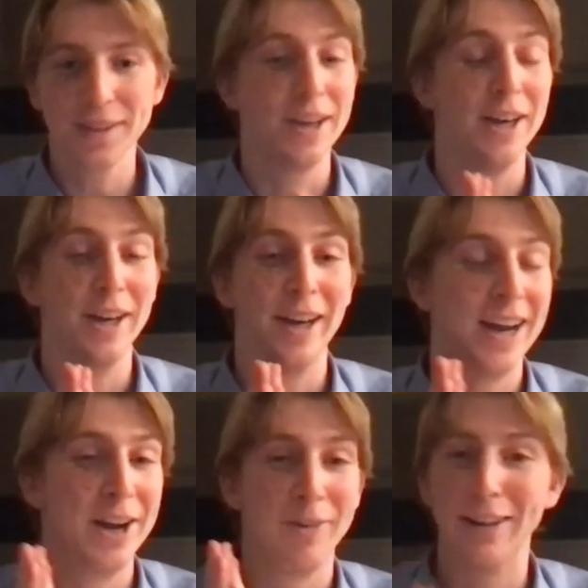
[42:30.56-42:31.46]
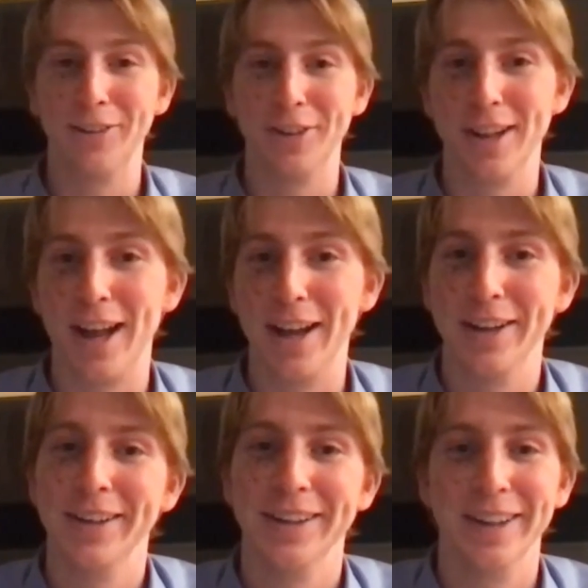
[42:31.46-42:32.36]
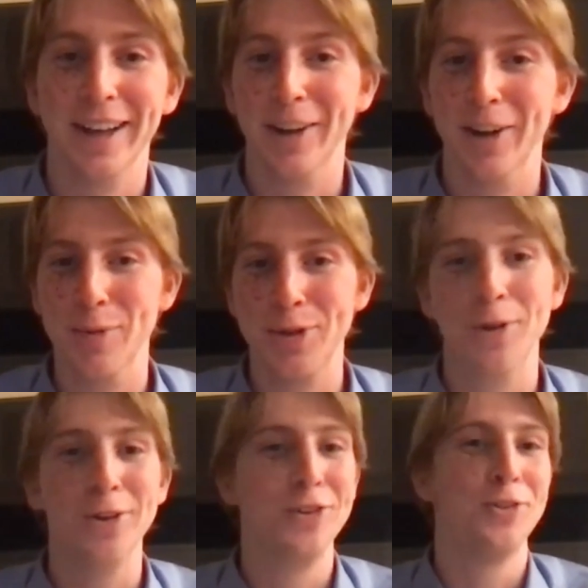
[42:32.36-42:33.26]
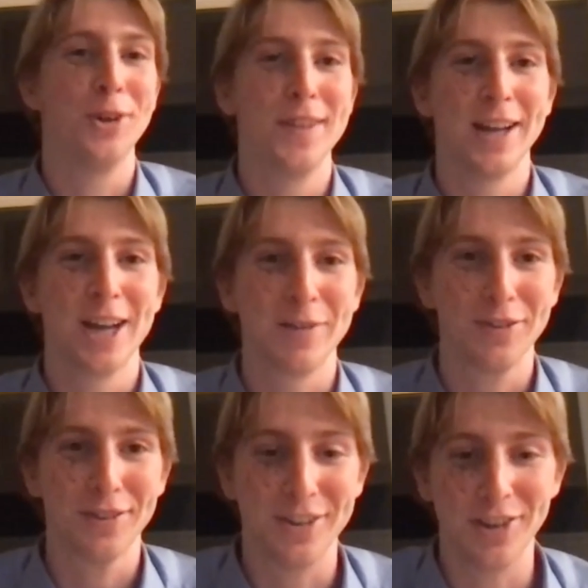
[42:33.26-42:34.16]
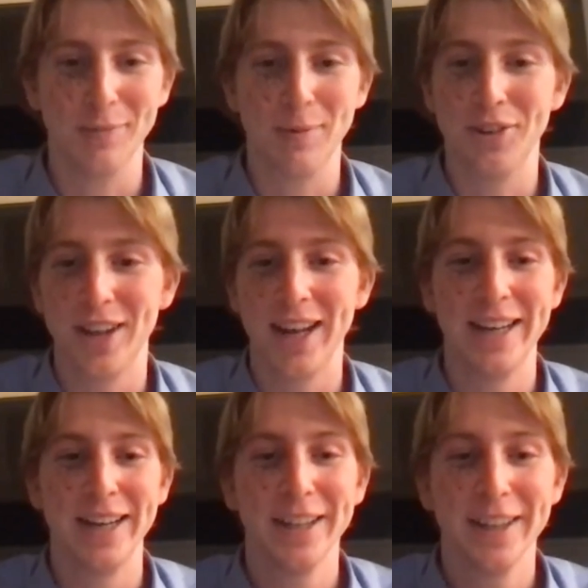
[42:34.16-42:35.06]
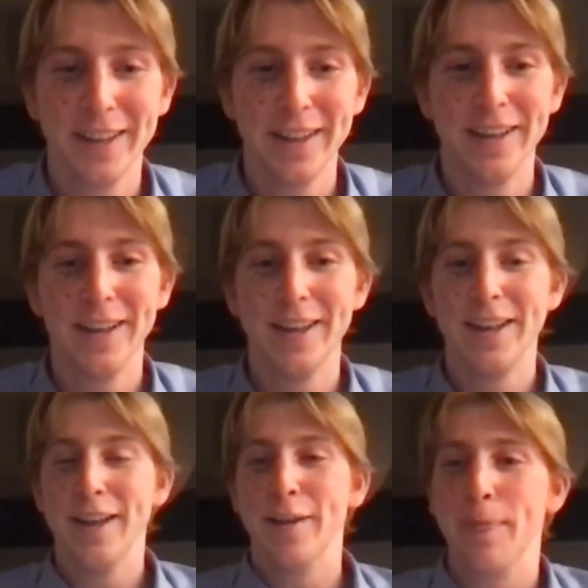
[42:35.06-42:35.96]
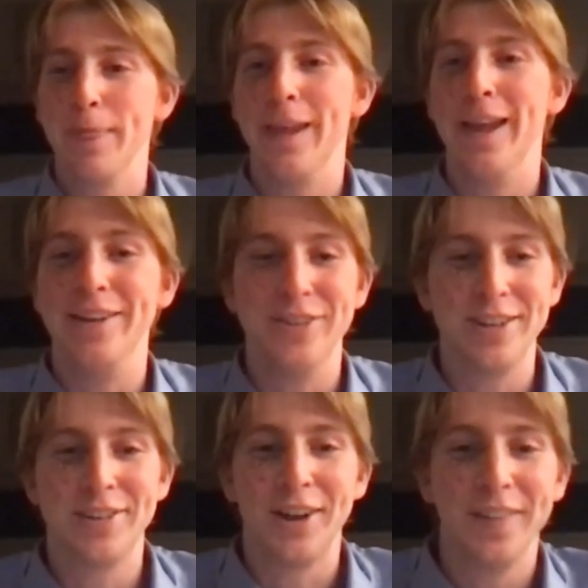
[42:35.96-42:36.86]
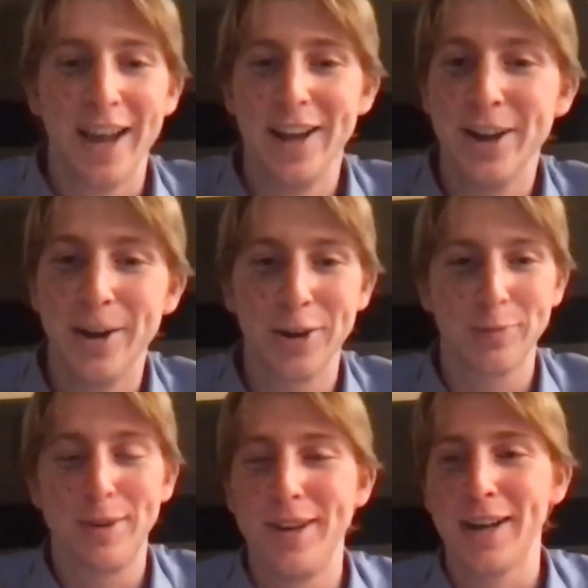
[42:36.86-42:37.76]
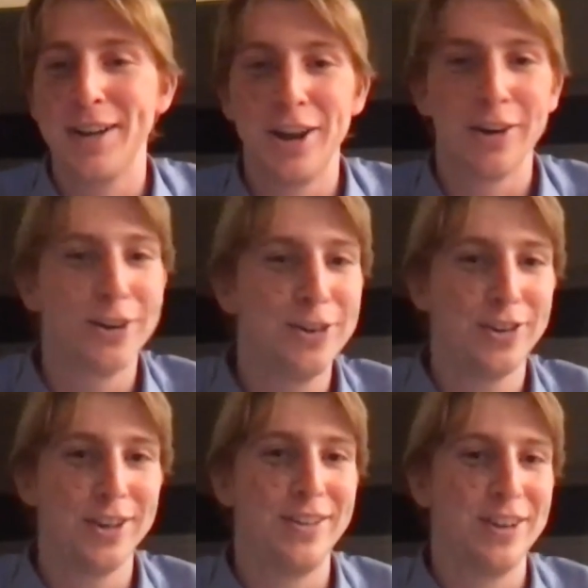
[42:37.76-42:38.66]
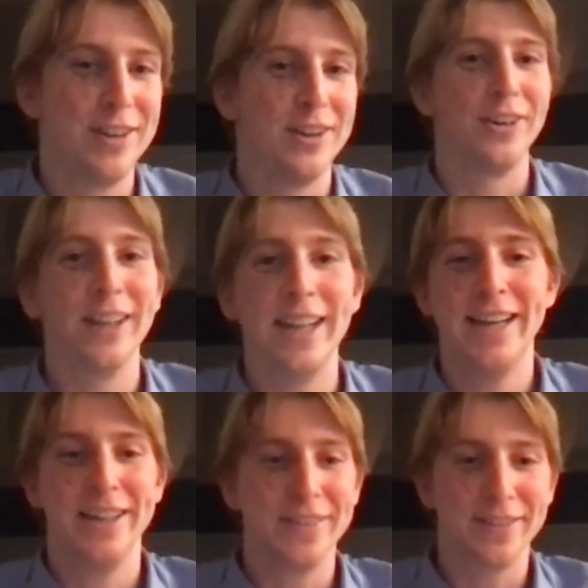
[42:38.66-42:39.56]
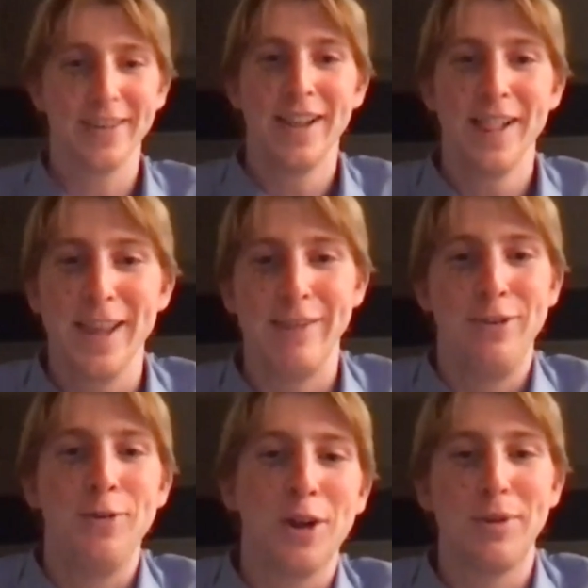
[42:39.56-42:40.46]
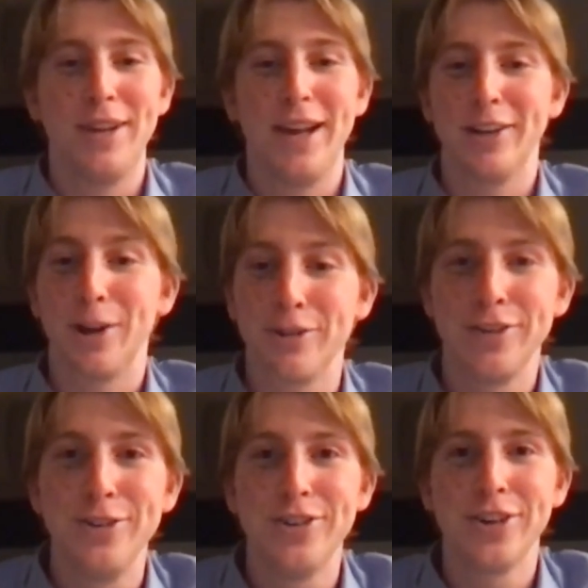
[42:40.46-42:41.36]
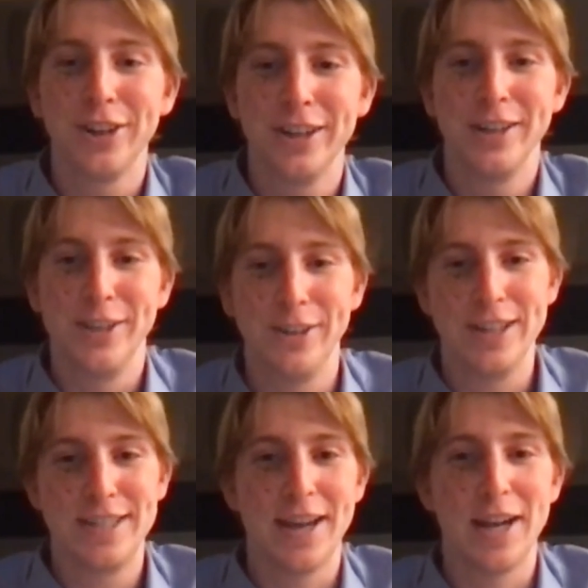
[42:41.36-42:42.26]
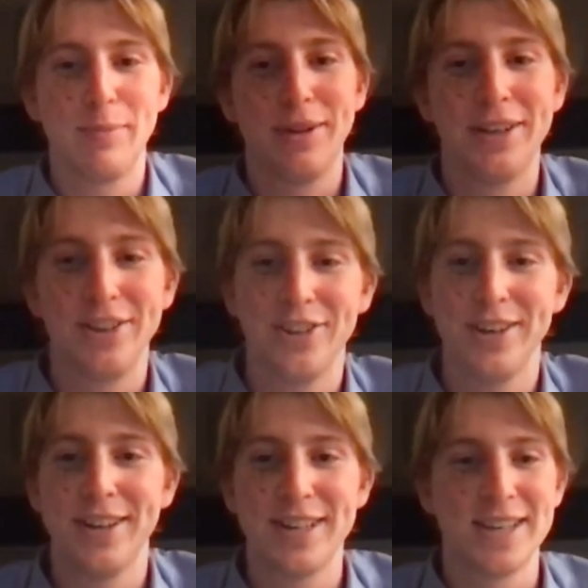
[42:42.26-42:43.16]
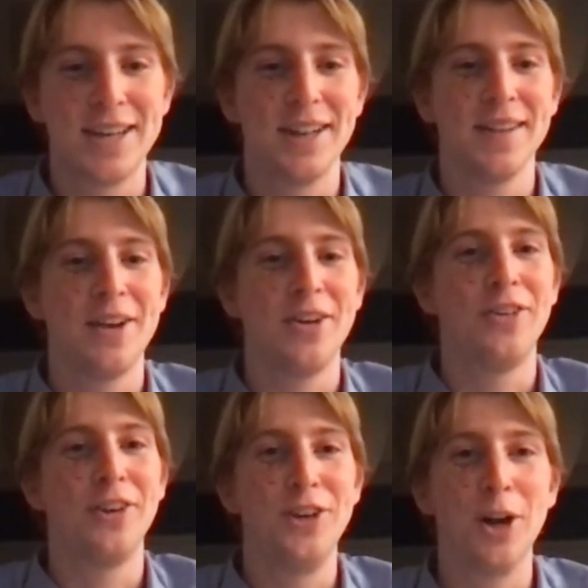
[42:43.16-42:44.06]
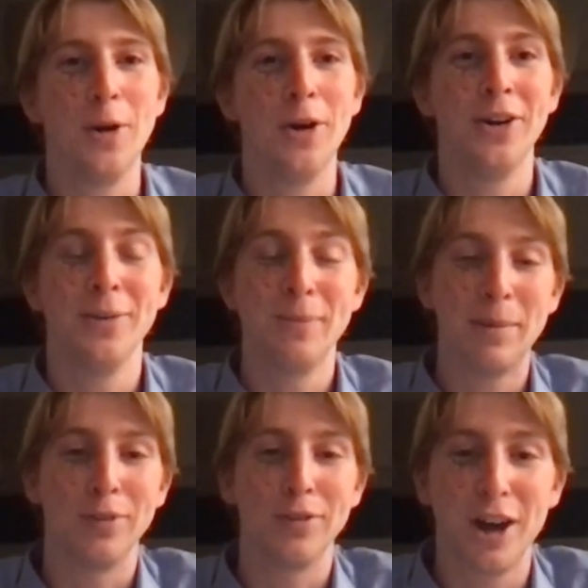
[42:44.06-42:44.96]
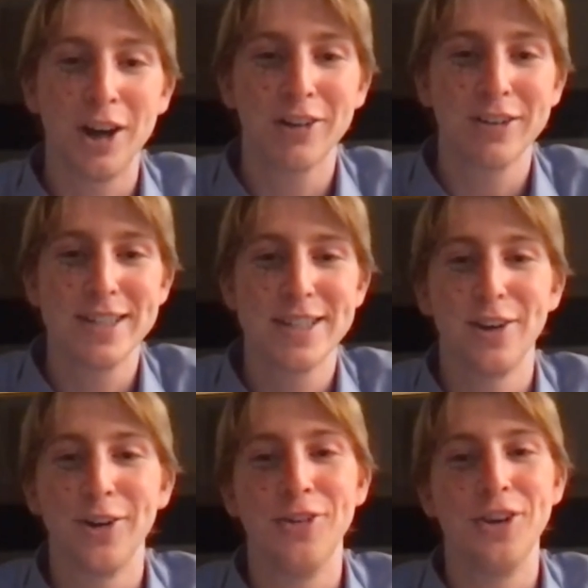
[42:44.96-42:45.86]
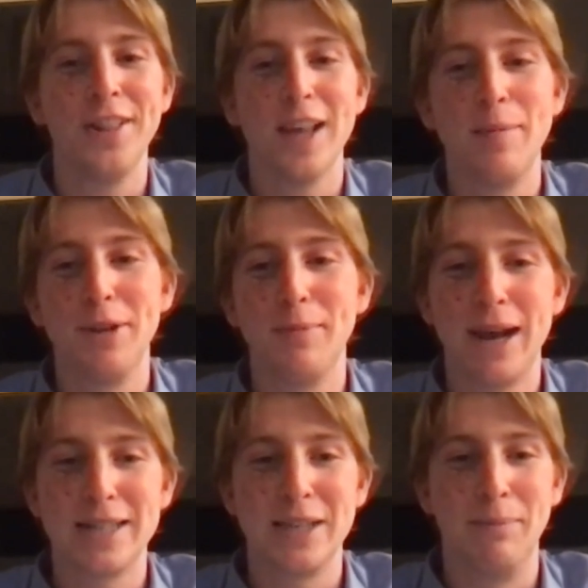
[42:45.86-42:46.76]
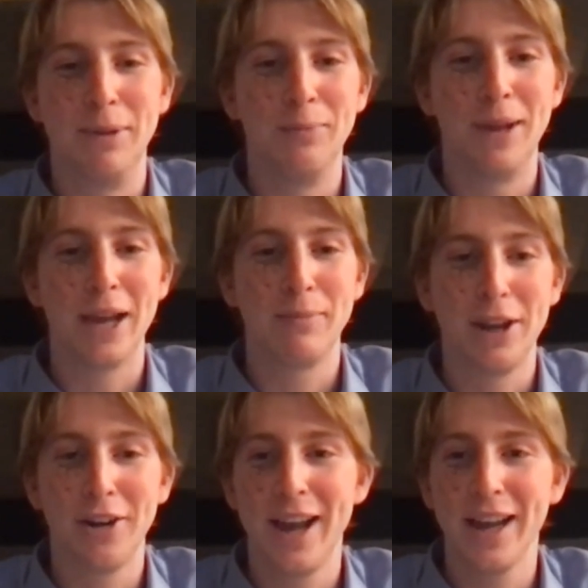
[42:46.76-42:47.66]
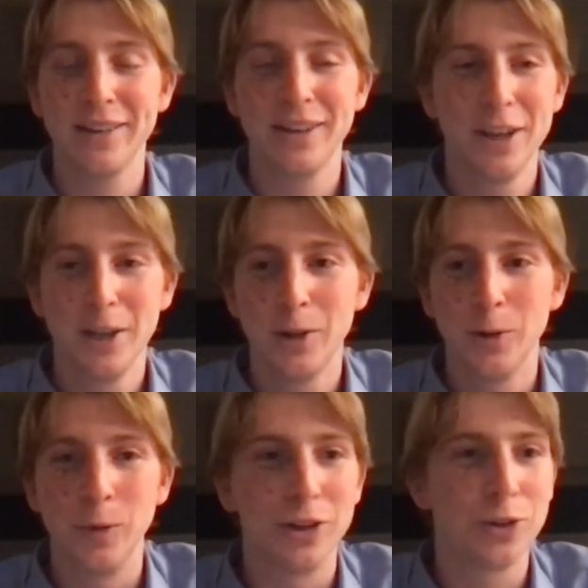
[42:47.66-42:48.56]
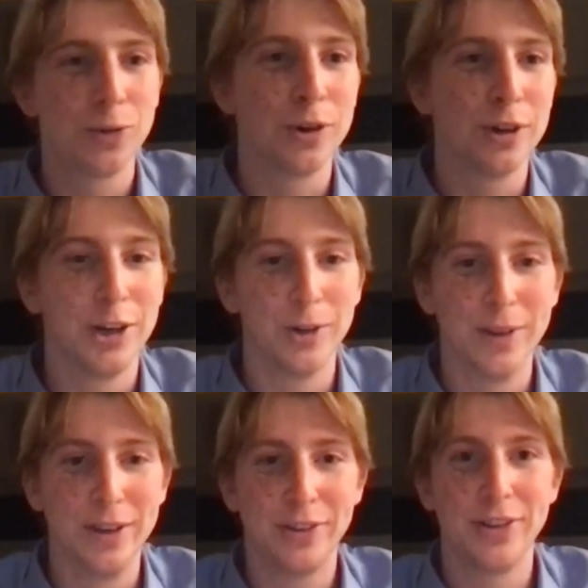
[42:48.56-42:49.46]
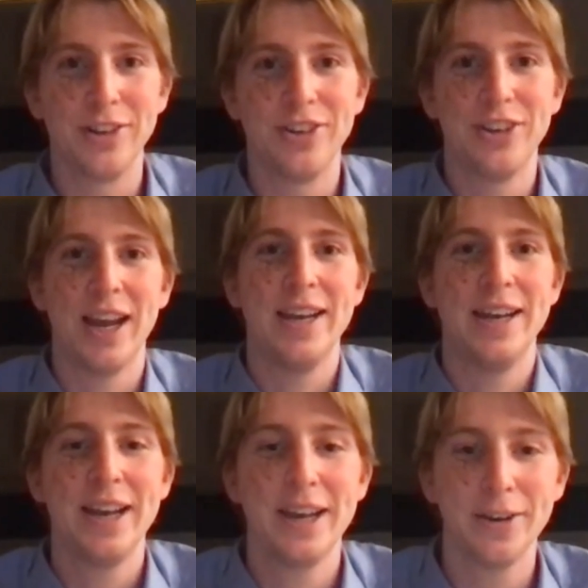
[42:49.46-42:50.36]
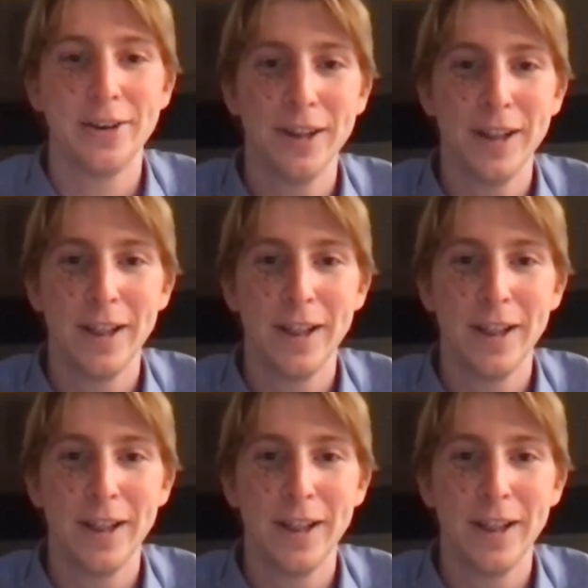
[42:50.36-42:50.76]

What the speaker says: I know I learned a lot. I hope you all enjoyed that conversation as much as I did. And just on that note of protecting our oceans and our lands, if you want to protect our future, you can sign a petition to send a letter to your member of Congress urging them to pass the Buildback Better Act, which will go into the chat now.